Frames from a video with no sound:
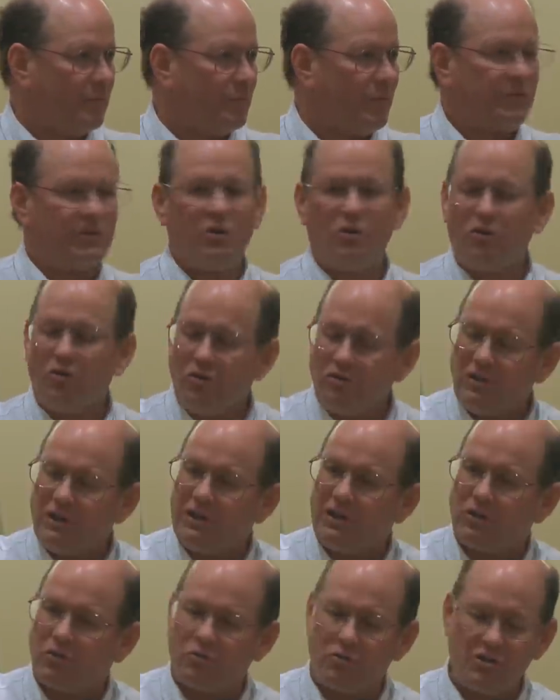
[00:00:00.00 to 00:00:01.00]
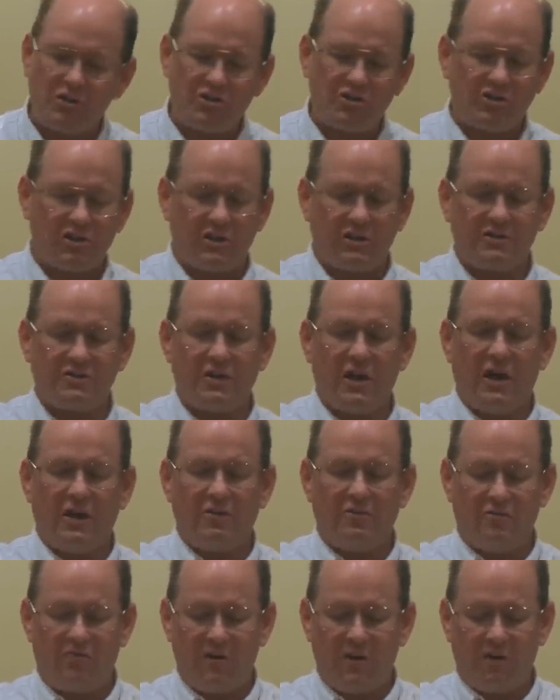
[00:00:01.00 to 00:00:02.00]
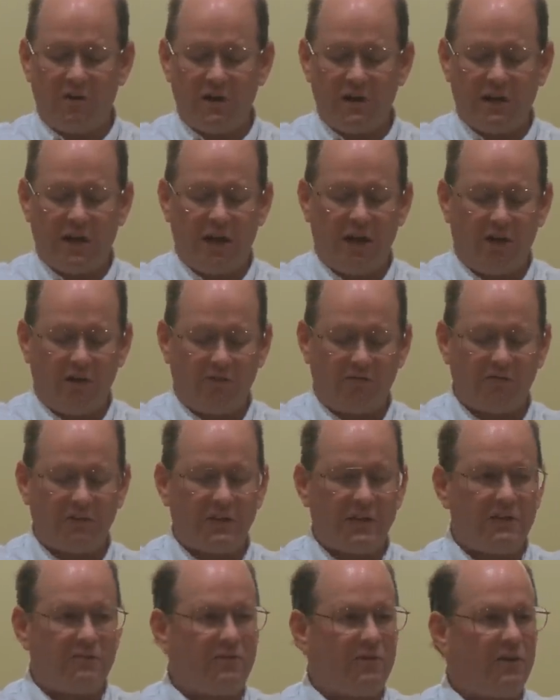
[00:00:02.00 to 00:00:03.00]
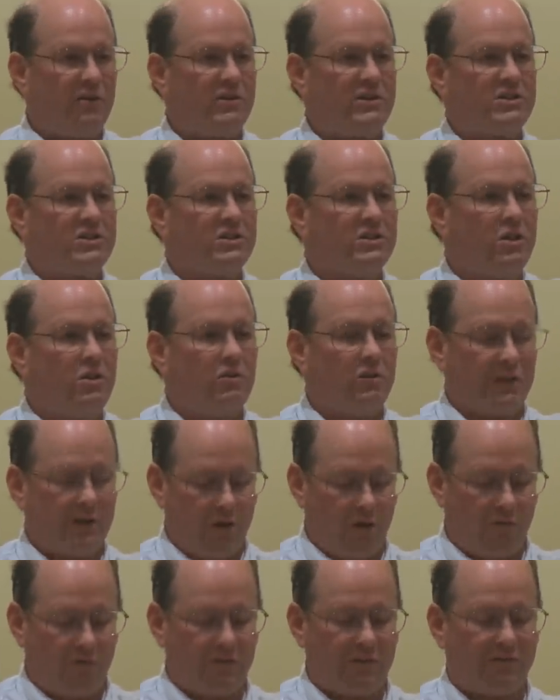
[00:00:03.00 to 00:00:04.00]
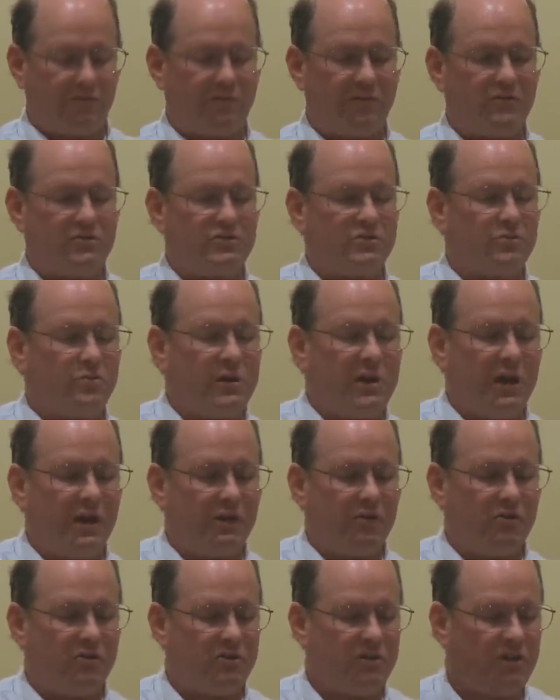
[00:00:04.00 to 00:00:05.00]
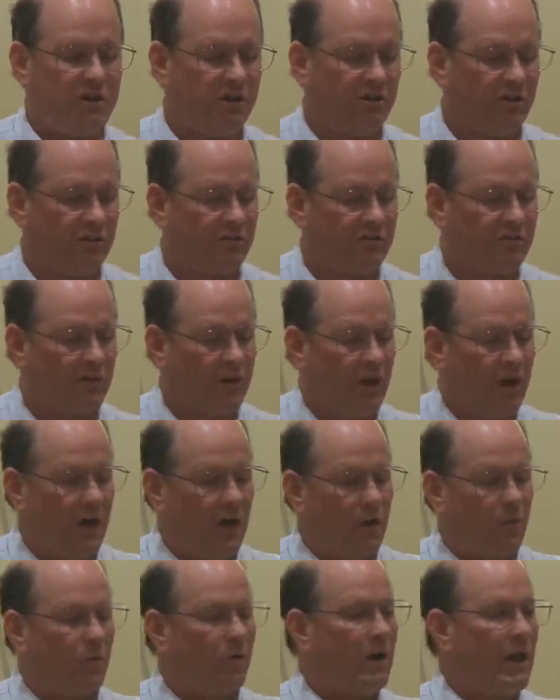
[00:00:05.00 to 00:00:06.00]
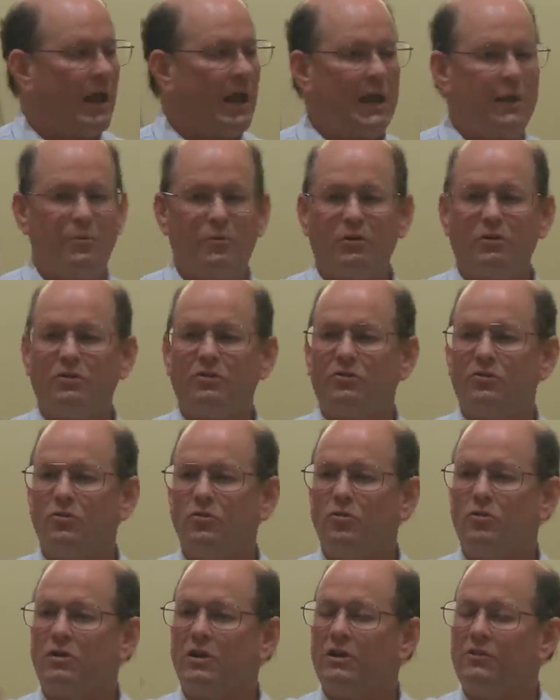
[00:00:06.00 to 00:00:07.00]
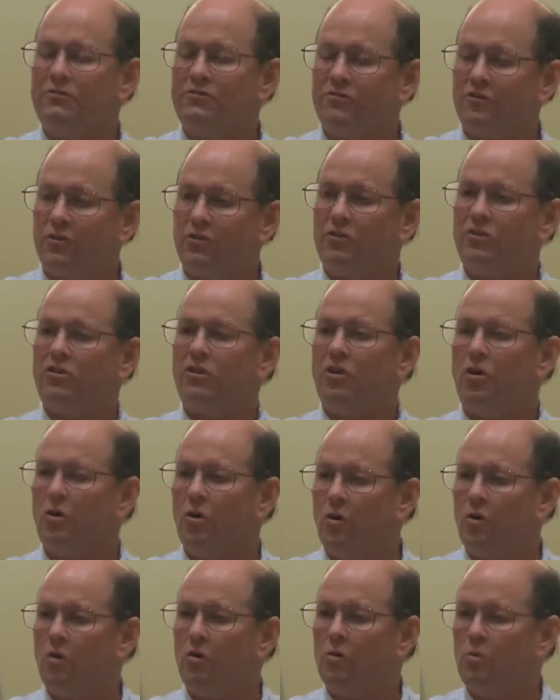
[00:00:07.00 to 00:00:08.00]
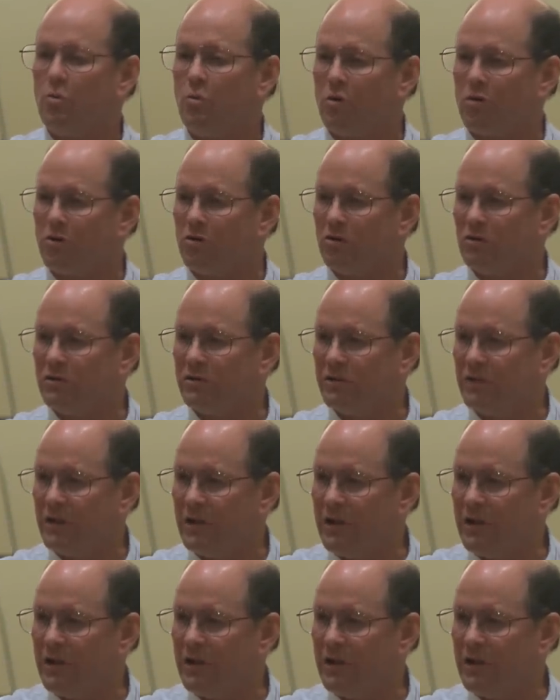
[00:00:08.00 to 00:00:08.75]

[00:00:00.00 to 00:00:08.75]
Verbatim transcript: But the early Christians, very carefully and very slowly over the first three hundred years, were able to convert the whole world,